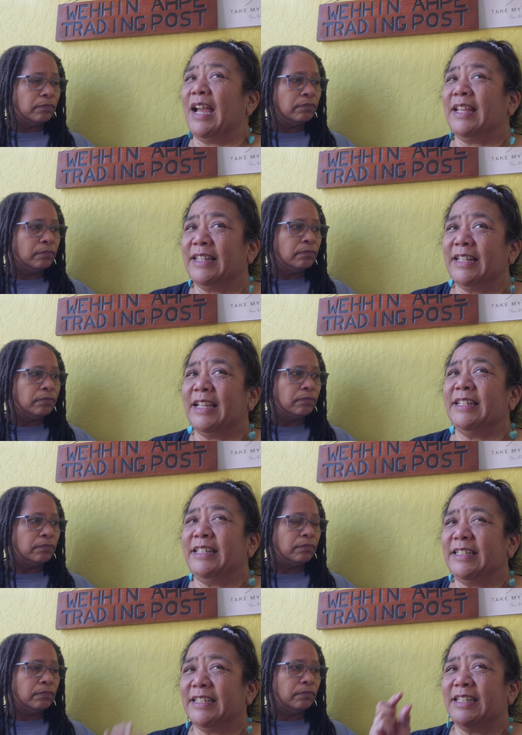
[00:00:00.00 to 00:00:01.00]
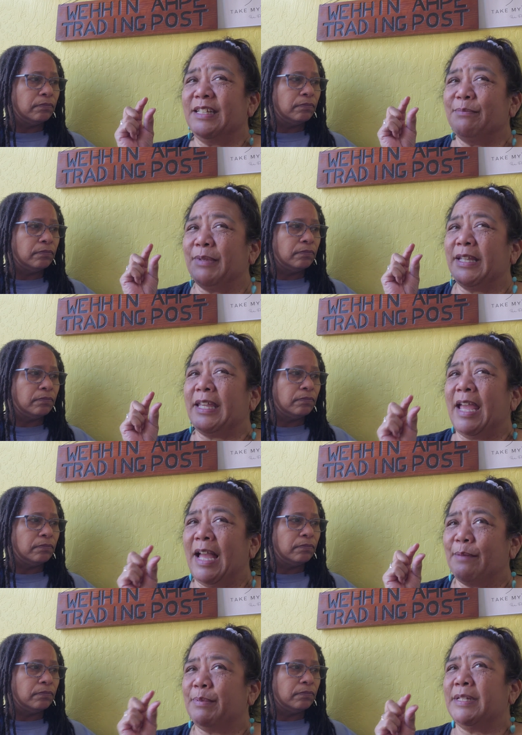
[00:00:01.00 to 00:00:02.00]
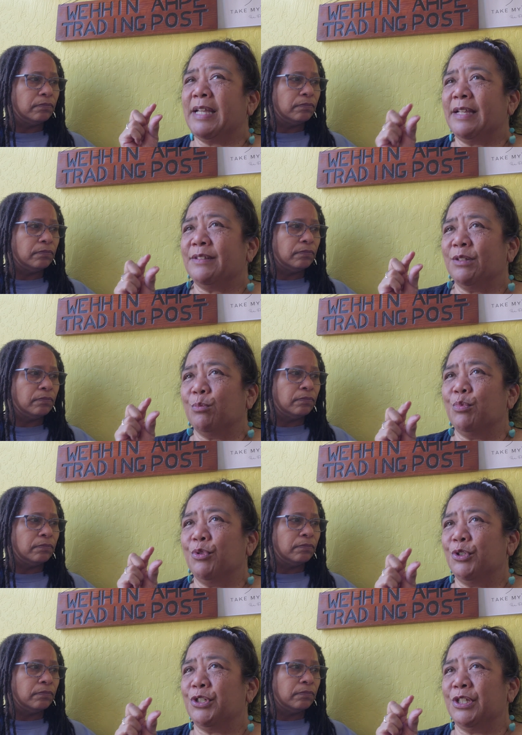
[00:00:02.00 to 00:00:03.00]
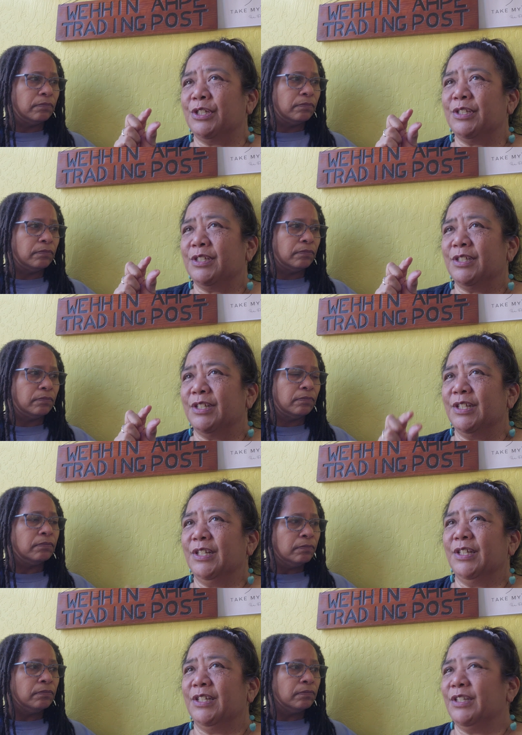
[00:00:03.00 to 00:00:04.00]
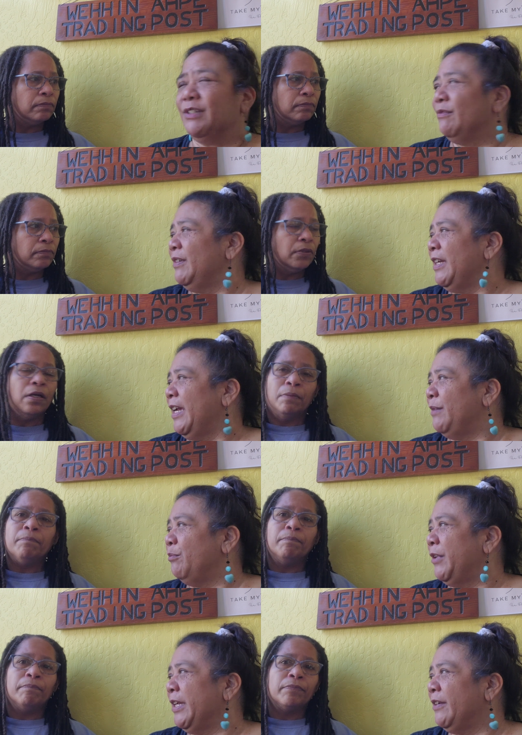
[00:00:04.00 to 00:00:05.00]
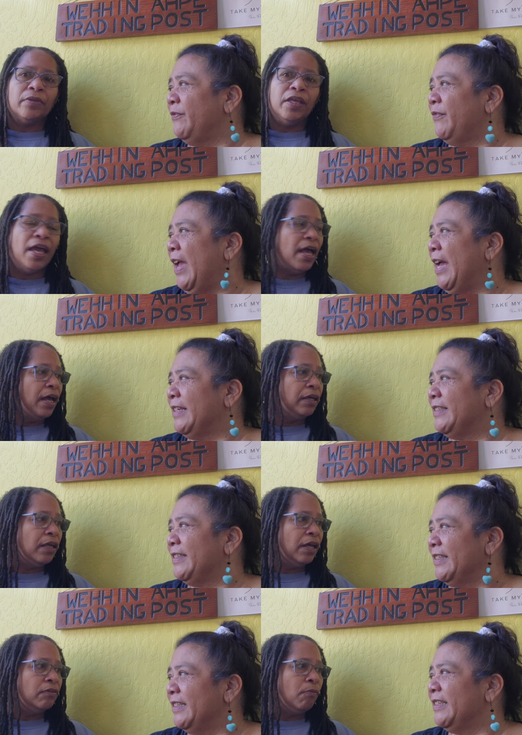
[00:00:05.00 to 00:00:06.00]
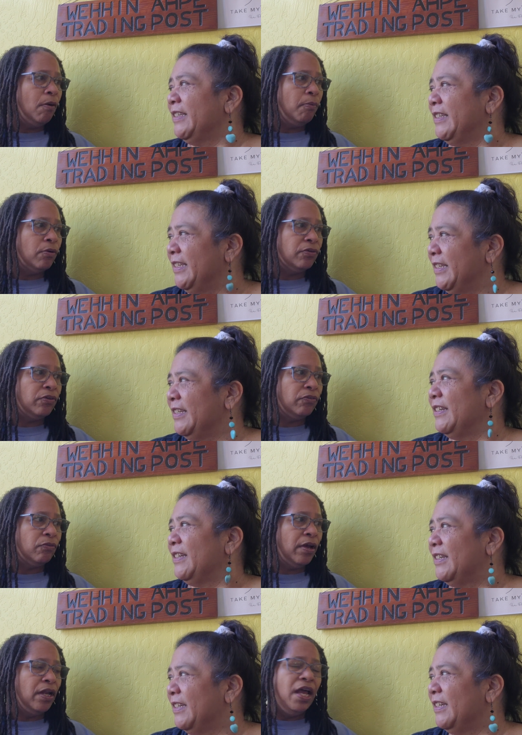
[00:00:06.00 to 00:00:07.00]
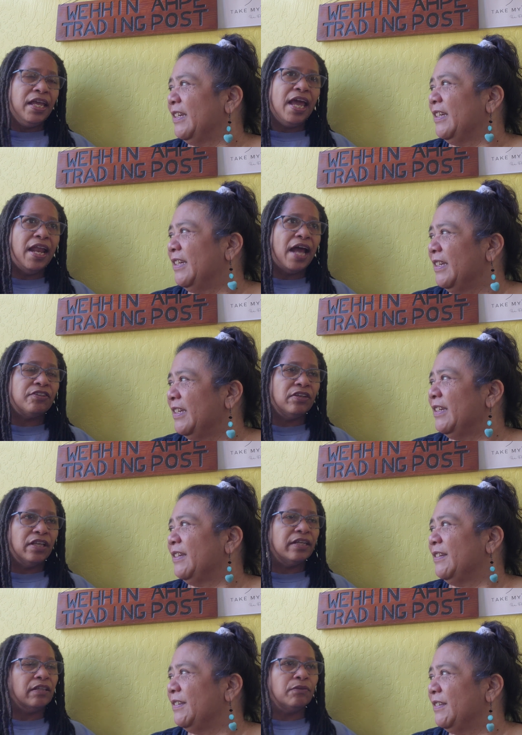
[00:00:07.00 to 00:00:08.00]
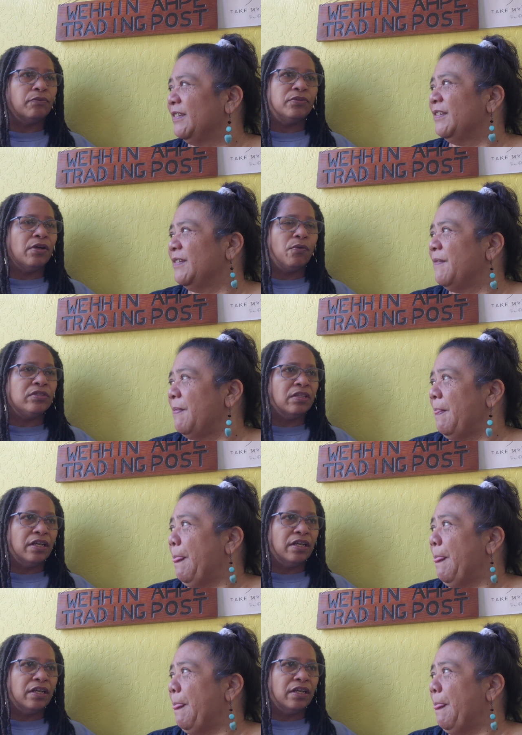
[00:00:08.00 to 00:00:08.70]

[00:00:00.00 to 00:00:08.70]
Speaker 1: i think i need to keep like appetizer portions when I break a fast. Yeah,
Speaker 2: yeah, small portions, right? Yeah, and actually, like like we say it wasn't